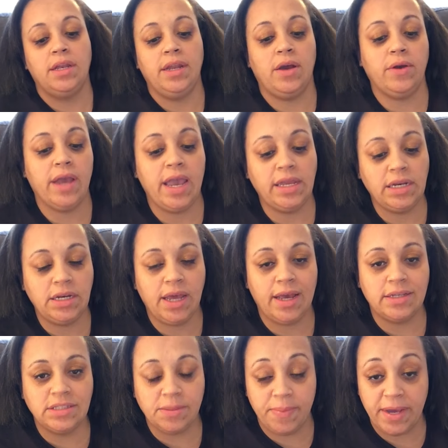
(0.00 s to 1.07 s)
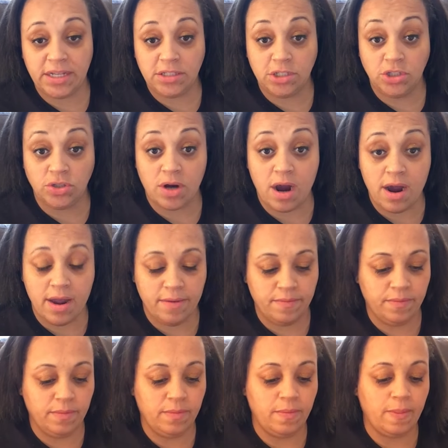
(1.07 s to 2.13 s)
now Kaden has a pet to dry,
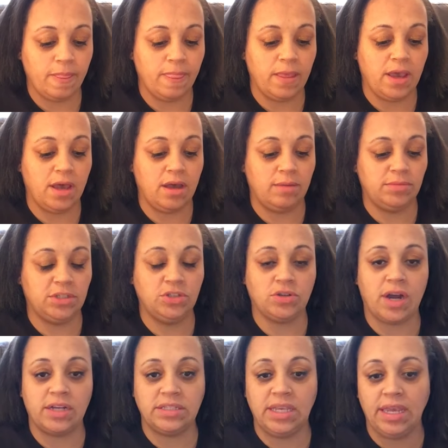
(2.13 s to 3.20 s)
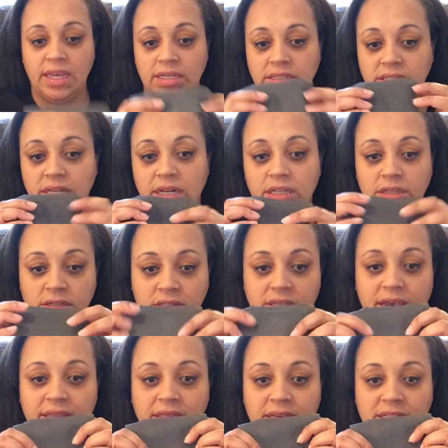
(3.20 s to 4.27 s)
to dry his hands, and it looks
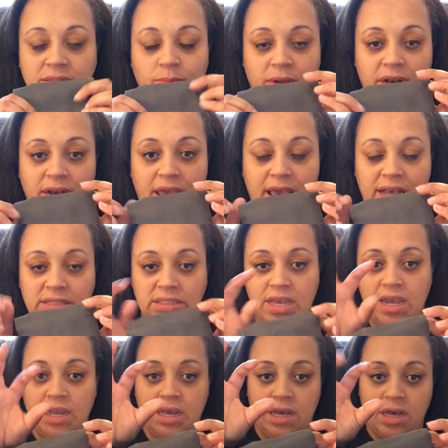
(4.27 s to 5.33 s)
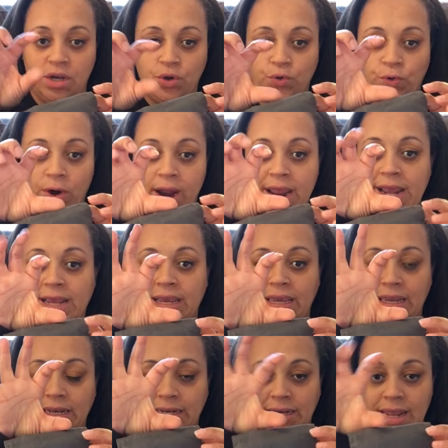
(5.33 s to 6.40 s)
like this, but it has like a gray
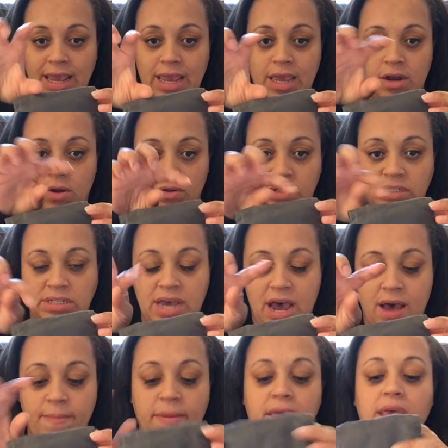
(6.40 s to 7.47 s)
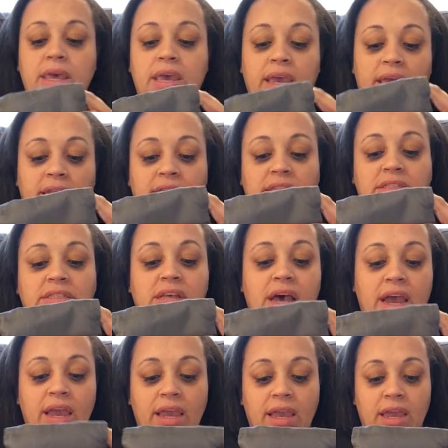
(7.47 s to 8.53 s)
kitten head on the top. And it's
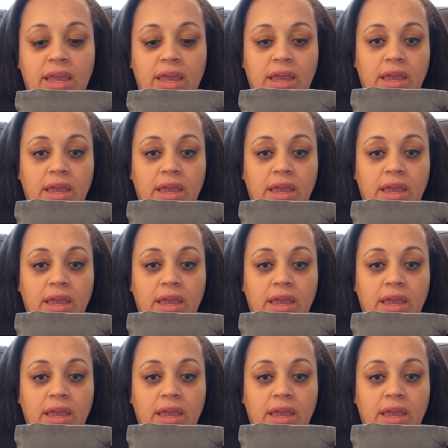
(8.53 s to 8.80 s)
like